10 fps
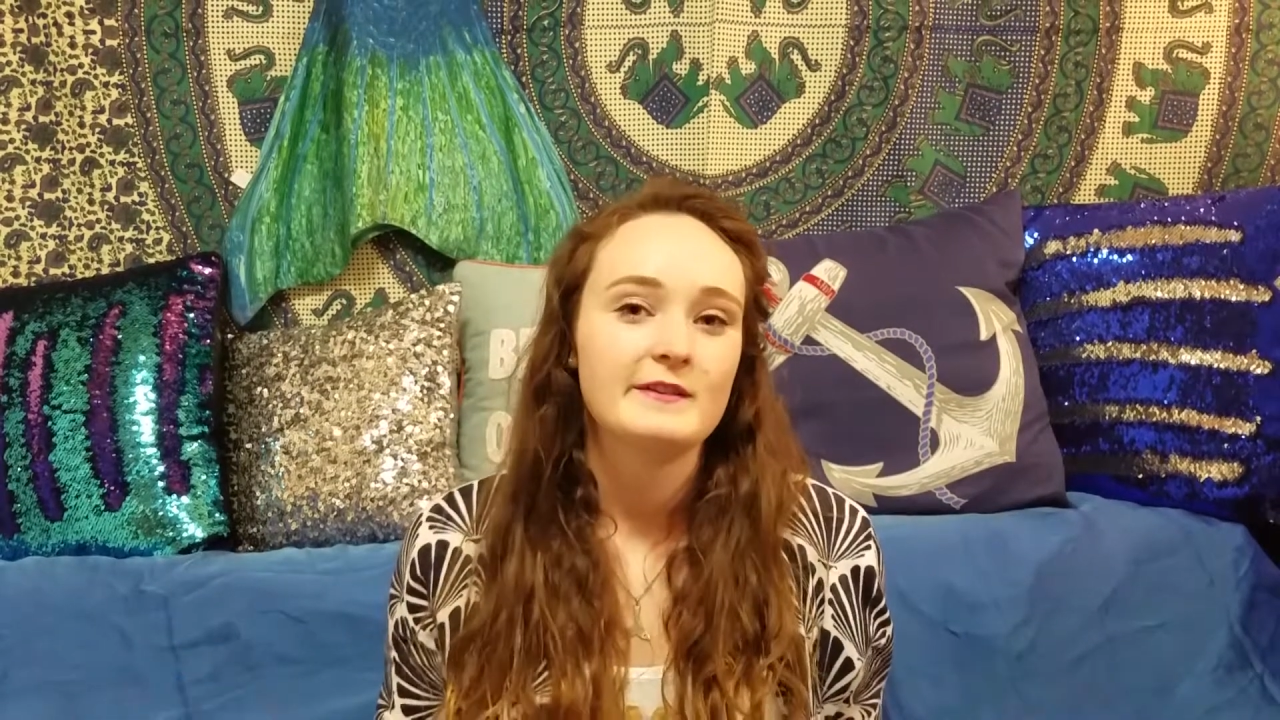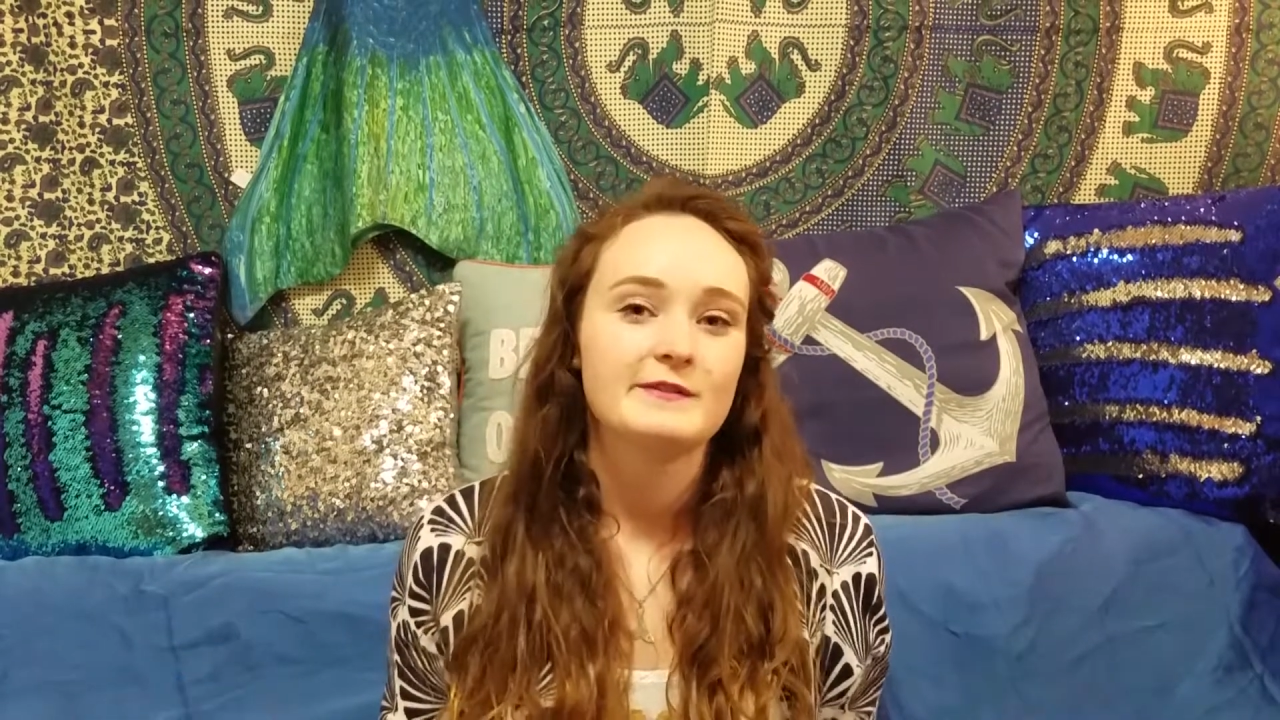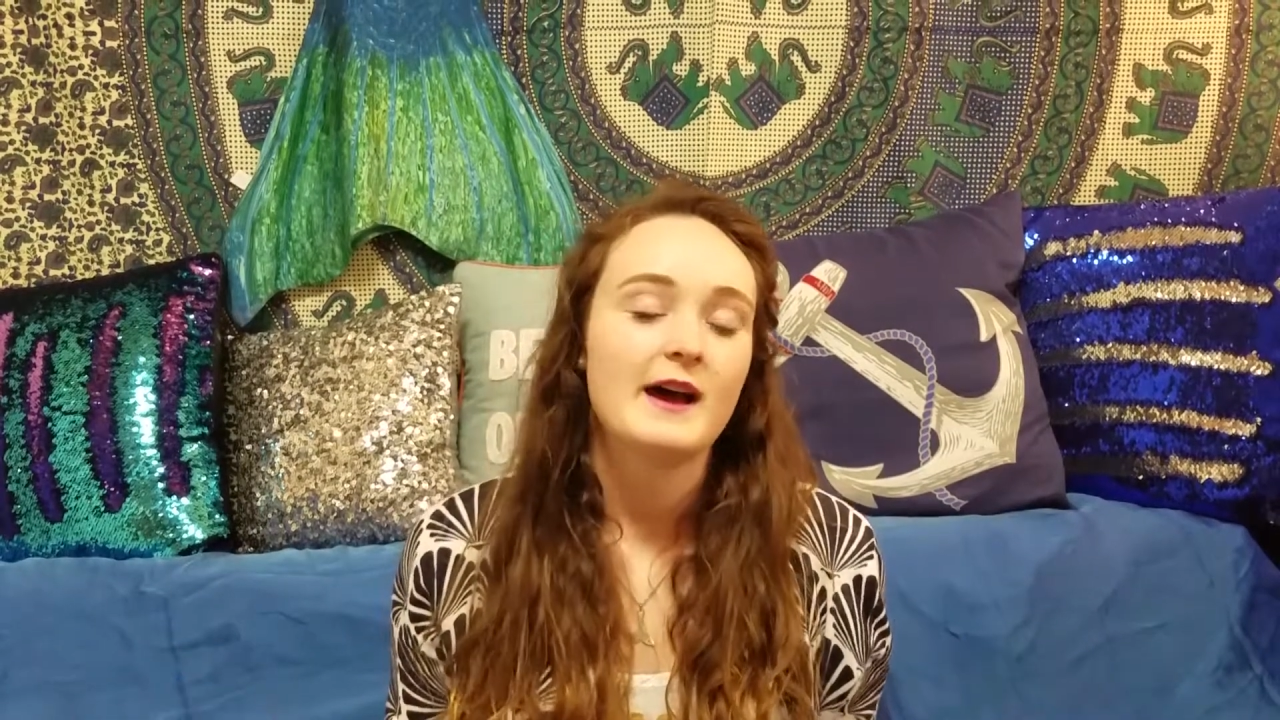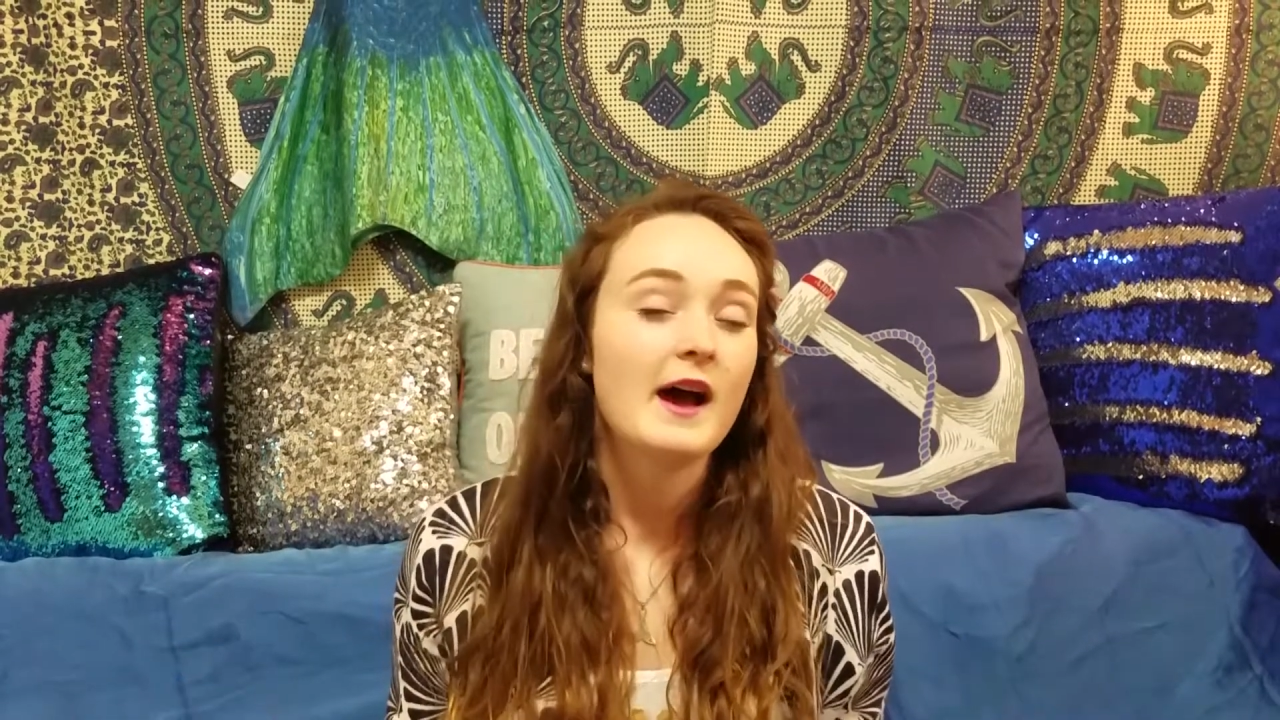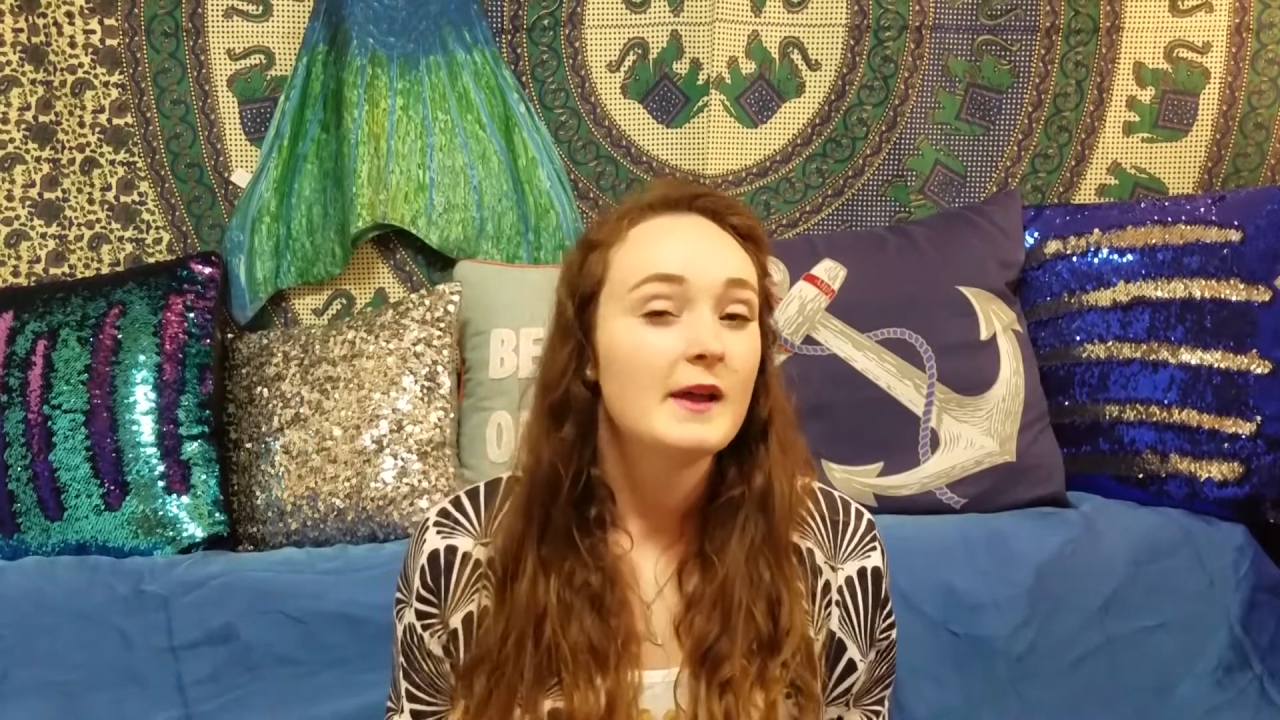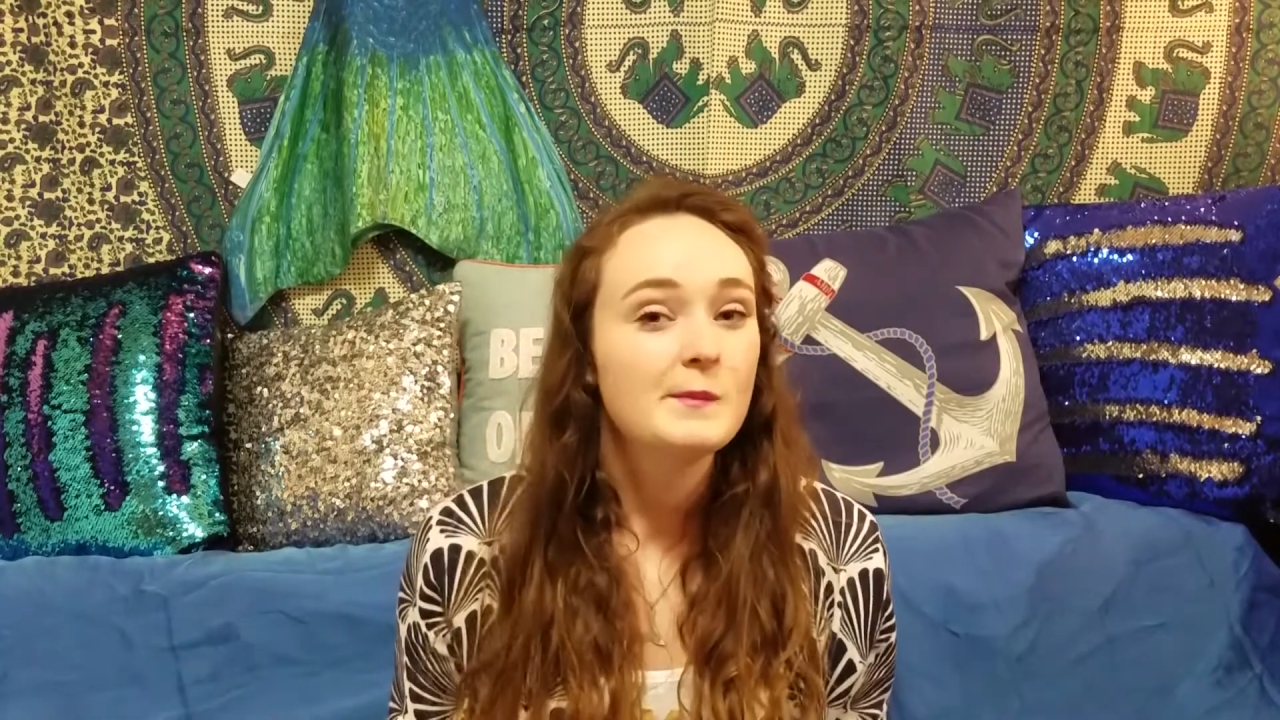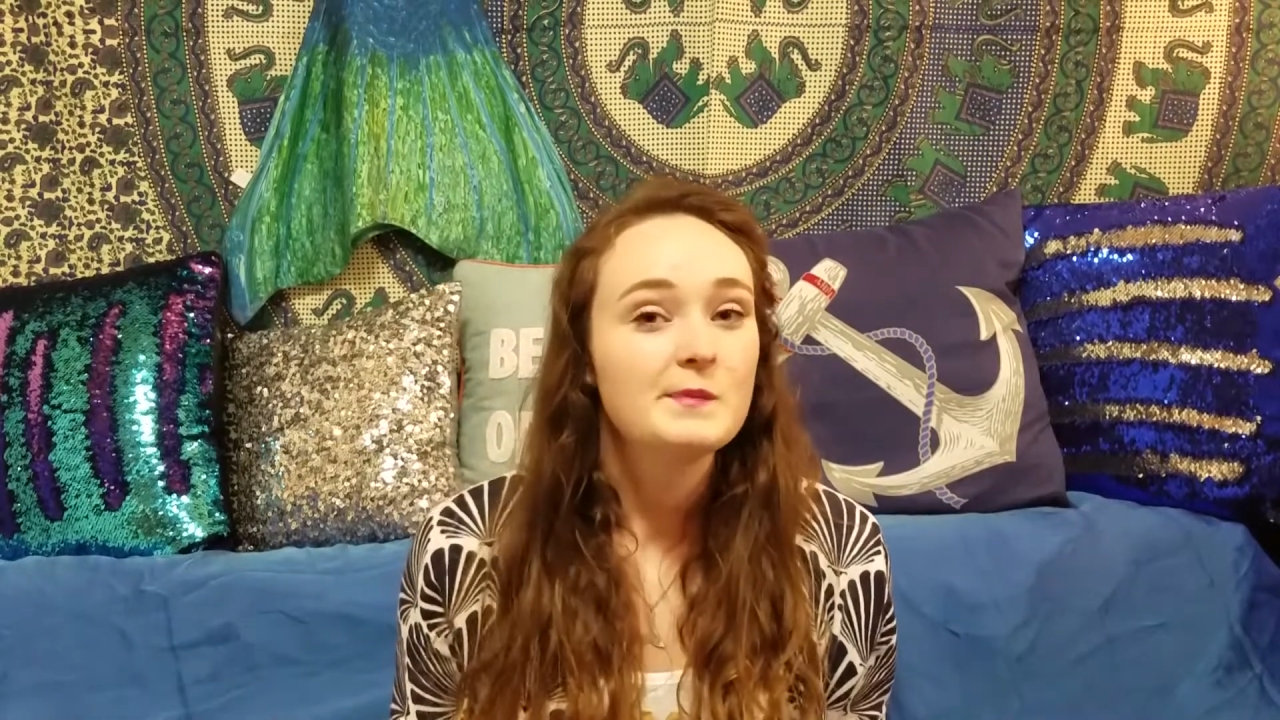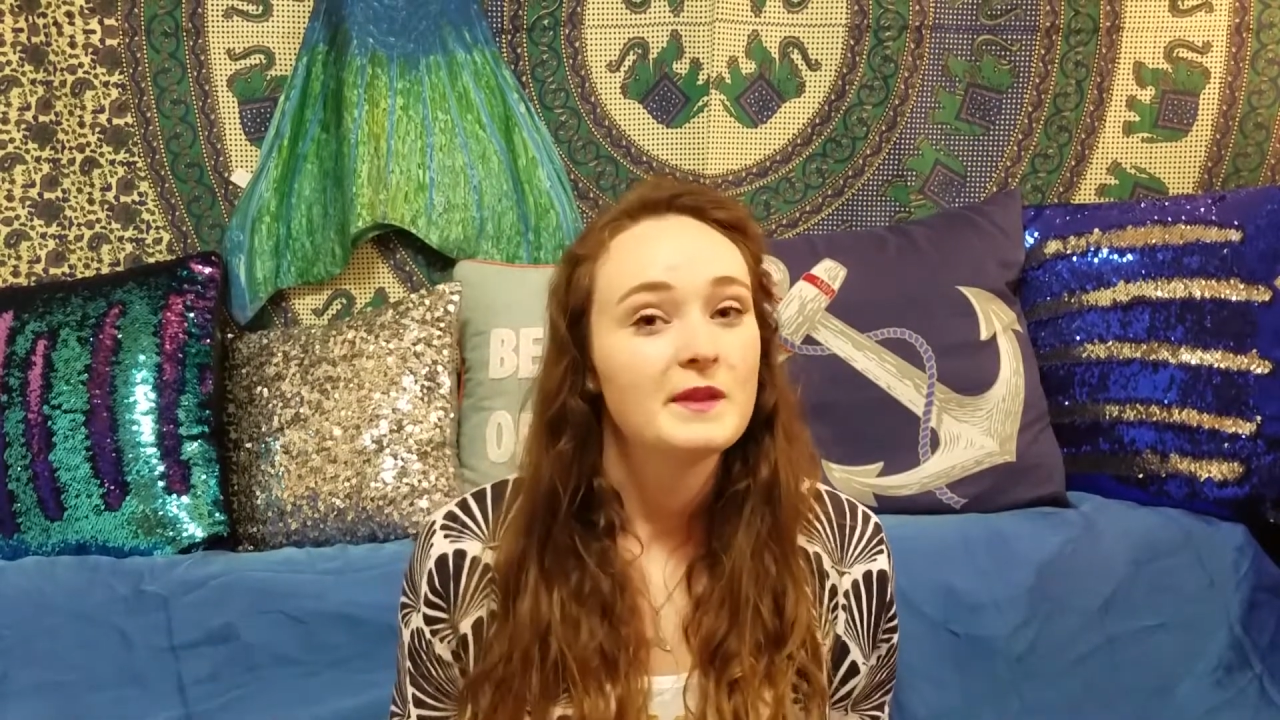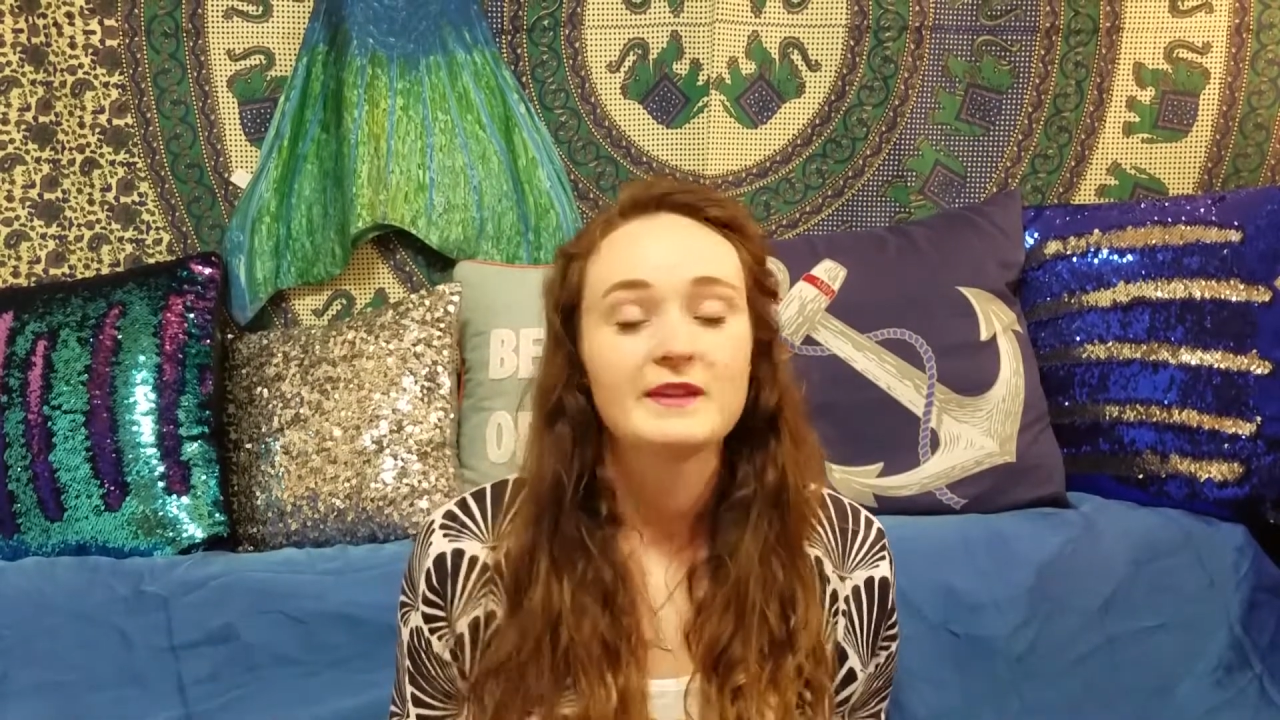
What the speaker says: of time